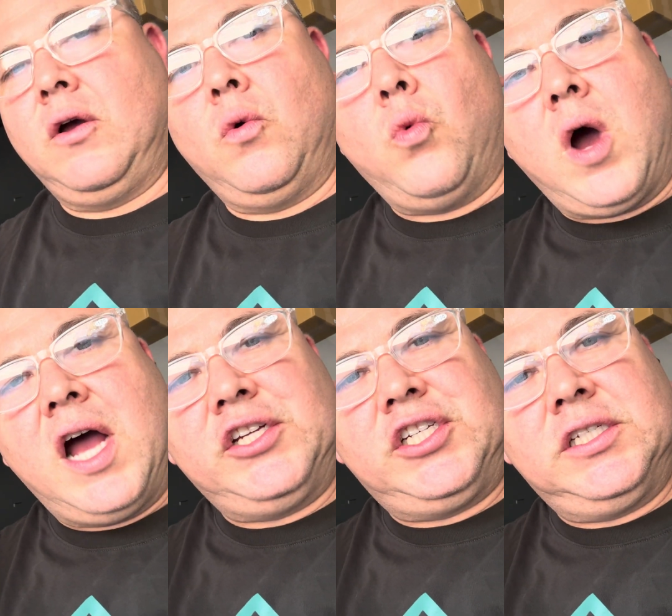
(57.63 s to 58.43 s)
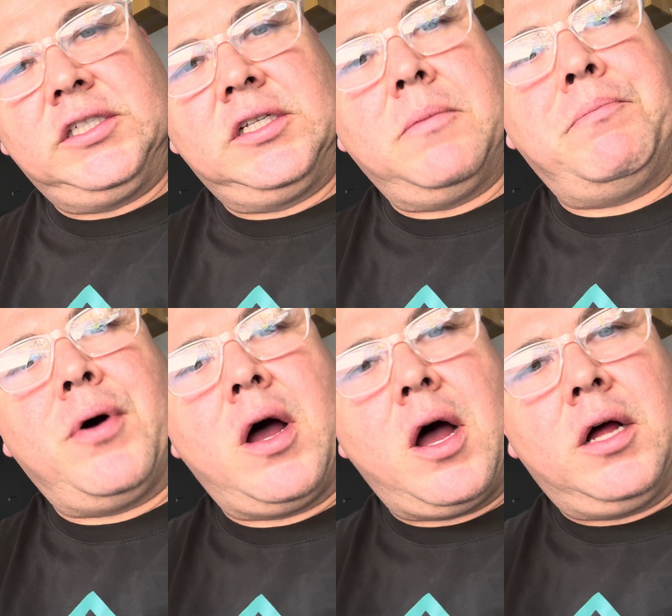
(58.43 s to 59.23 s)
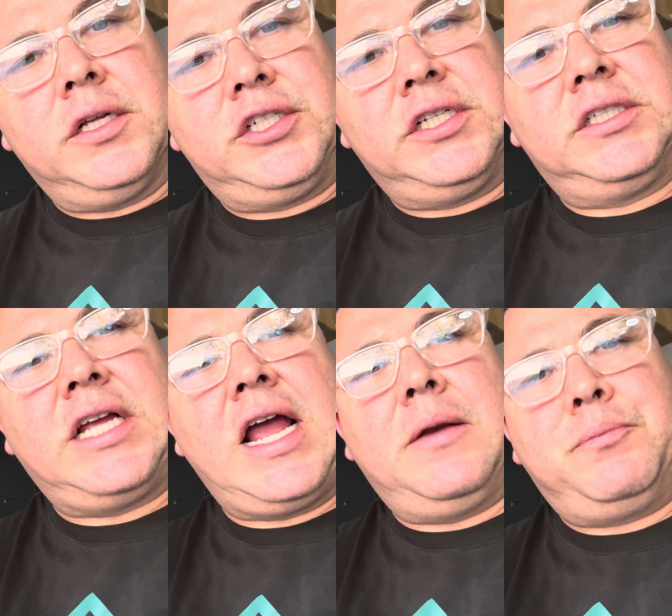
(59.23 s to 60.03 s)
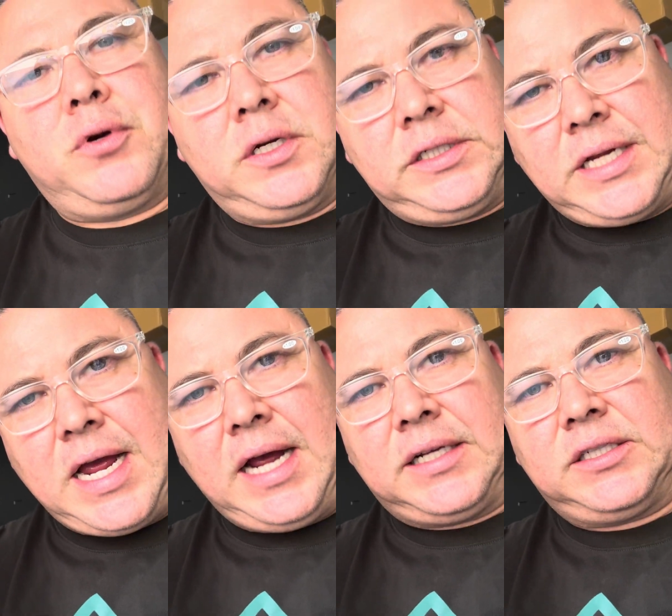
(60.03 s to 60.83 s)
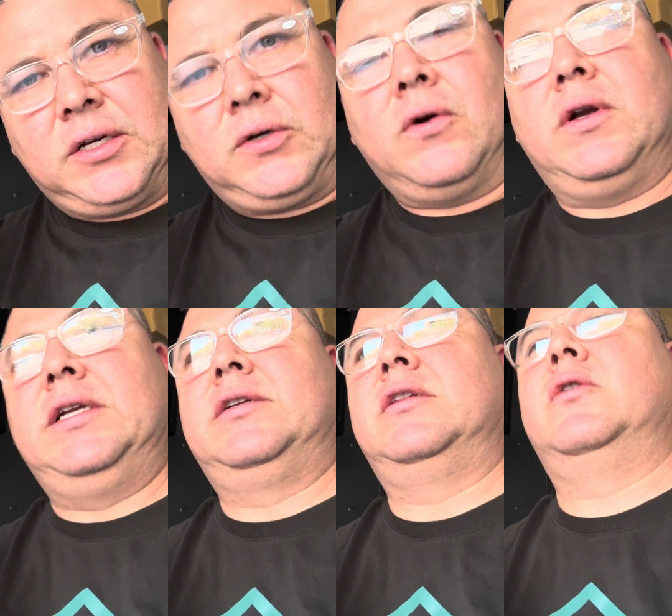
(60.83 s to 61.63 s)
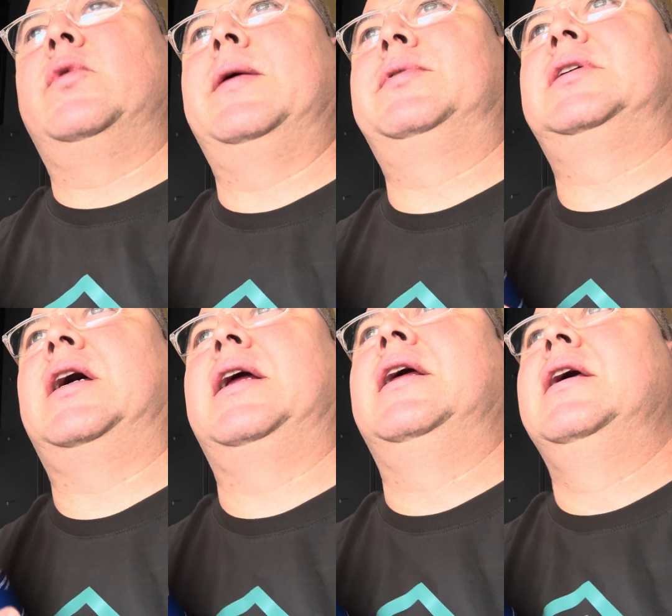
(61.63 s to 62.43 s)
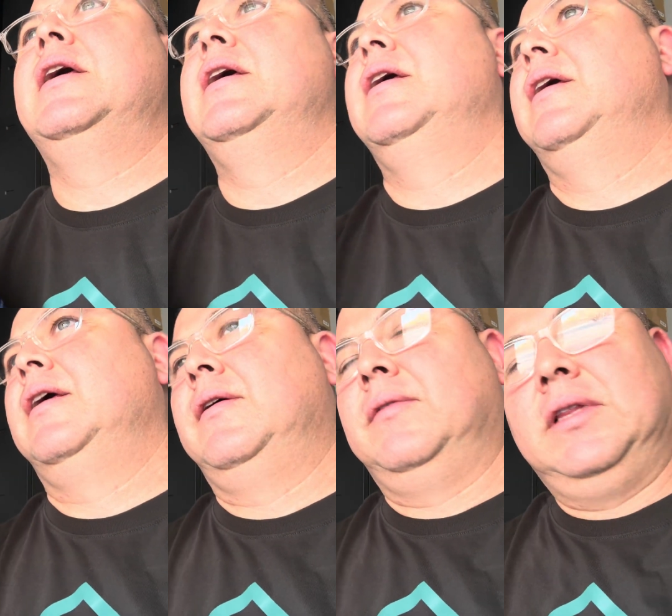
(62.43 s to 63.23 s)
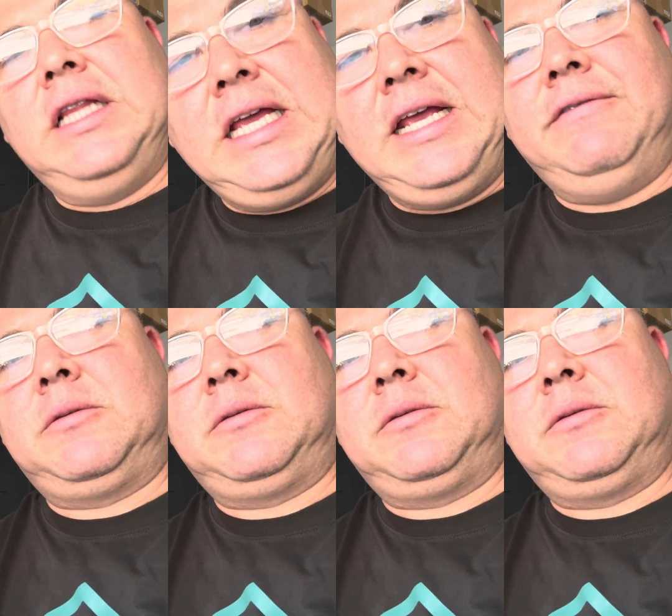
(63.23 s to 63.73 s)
washes, polishes, and protects according to their website. Leaves